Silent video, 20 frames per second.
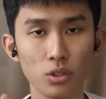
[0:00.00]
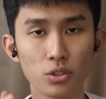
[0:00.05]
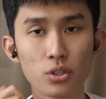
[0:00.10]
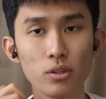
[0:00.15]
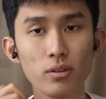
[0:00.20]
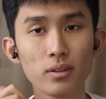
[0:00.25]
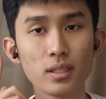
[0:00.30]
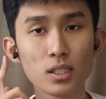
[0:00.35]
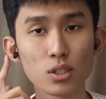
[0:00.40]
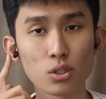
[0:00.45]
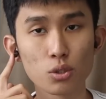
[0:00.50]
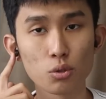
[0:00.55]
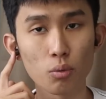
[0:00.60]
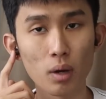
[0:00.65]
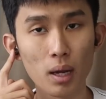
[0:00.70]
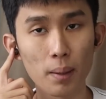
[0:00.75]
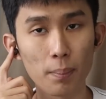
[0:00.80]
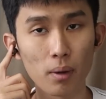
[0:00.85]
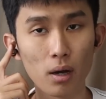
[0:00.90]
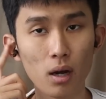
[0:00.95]
So you can
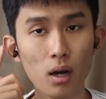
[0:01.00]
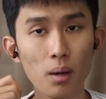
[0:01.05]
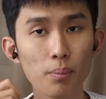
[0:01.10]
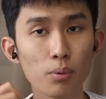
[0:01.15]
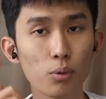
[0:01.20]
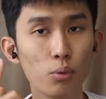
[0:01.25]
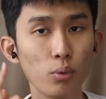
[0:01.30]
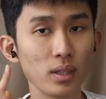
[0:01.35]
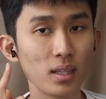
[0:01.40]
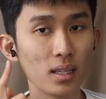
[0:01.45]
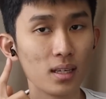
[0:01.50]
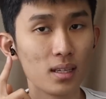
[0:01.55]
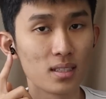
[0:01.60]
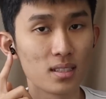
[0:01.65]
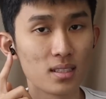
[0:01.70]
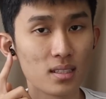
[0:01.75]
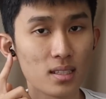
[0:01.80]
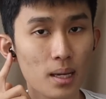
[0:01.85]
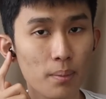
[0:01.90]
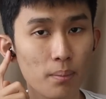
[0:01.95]
swipe up within the
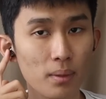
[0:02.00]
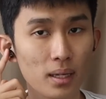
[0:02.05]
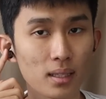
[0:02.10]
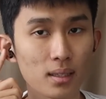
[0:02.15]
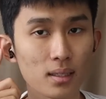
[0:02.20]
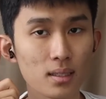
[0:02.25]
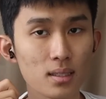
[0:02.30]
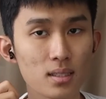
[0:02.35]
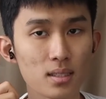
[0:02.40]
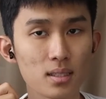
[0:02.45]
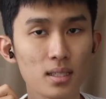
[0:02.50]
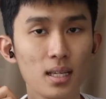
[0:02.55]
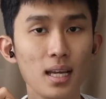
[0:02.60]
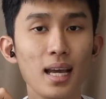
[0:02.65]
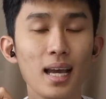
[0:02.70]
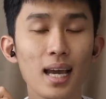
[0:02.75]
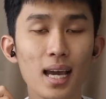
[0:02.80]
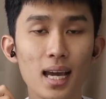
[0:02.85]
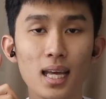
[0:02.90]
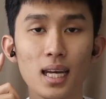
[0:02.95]
stem like this
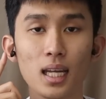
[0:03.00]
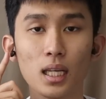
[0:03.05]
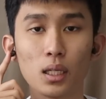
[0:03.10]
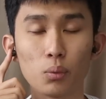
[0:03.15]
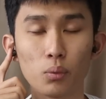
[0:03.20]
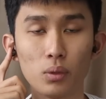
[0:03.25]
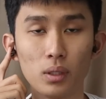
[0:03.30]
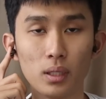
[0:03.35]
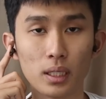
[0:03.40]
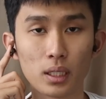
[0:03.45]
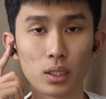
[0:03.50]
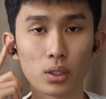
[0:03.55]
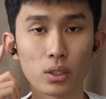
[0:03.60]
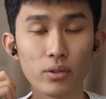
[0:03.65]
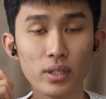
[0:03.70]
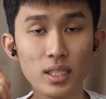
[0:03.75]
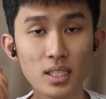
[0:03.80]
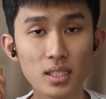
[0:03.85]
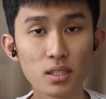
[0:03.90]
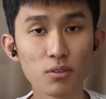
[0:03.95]
and it will
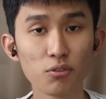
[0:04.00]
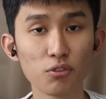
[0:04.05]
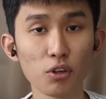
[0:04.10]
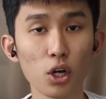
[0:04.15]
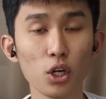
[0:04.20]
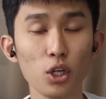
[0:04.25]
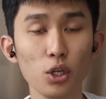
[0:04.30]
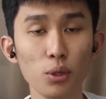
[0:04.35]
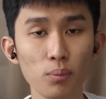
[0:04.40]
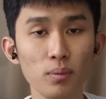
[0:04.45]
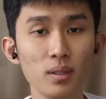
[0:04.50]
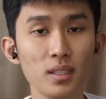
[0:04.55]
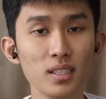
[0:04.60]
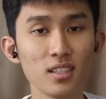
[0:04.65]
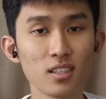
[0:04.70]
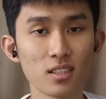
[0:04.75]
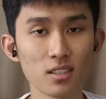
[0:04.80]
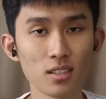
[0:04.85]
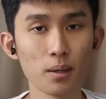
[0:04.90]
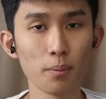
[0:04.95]
increase the volume
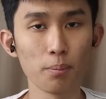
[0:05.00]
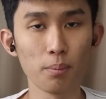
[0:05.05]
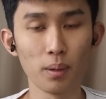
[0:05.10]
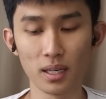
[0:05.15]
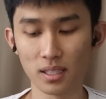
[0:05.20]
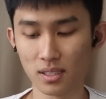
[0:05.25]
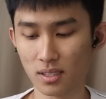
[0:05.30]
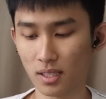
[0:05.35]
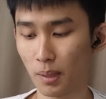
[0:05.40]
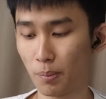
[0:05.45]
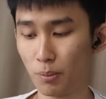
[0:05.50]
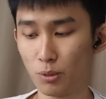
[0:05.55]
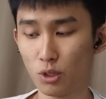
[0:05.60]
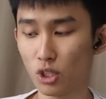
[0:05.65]
step by step,